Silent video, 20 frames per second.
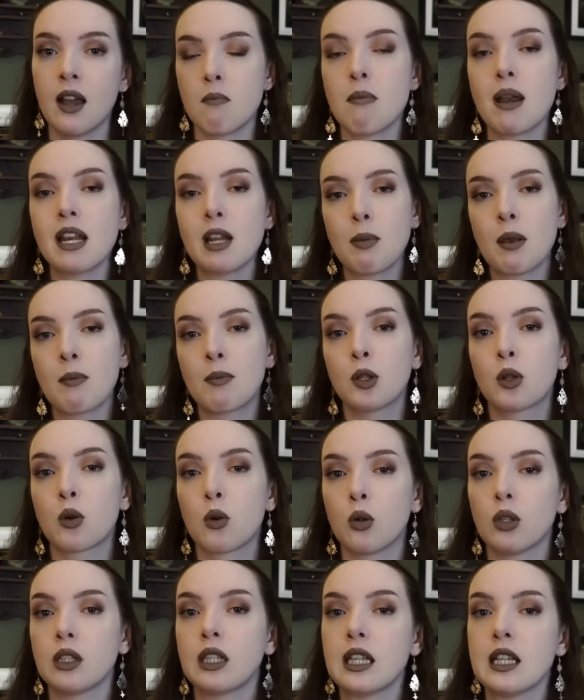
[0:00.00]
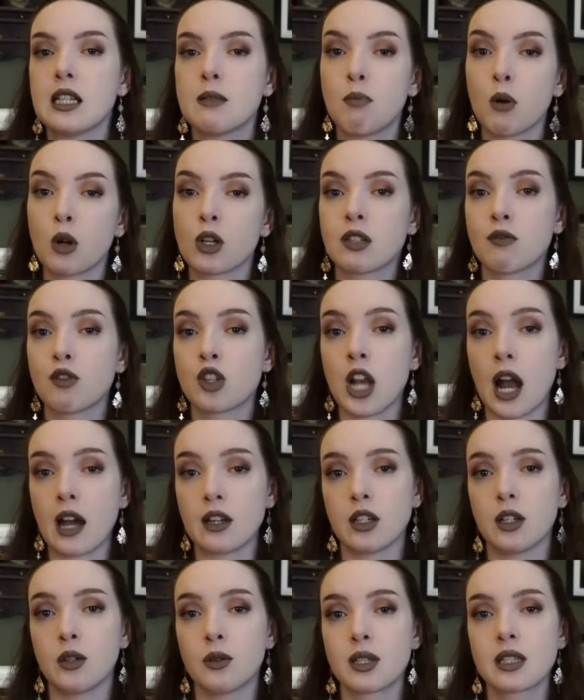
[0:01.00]
Many people call these books of
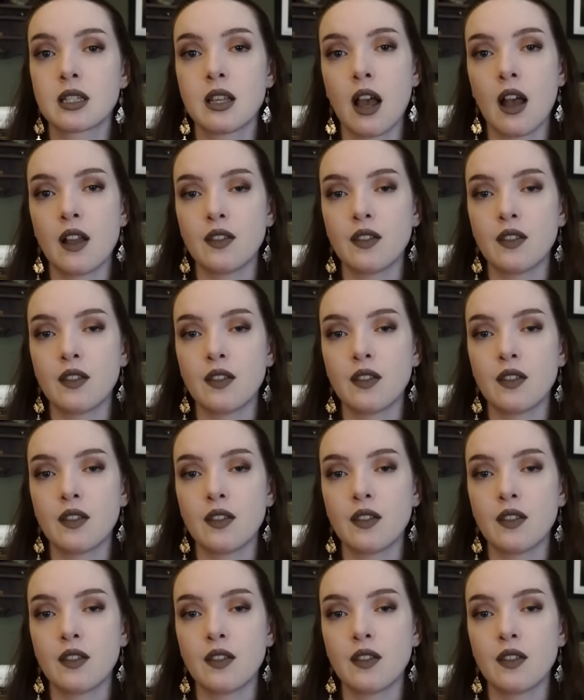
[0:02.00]
shadows.